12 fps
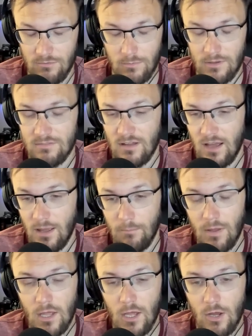from his time
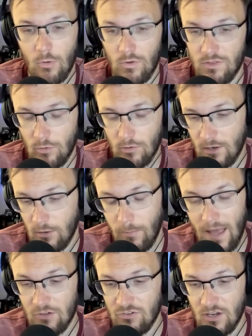with the Orlando
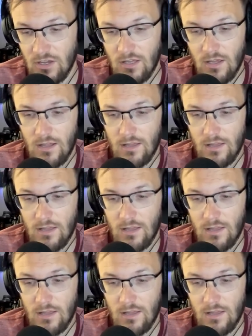Magic.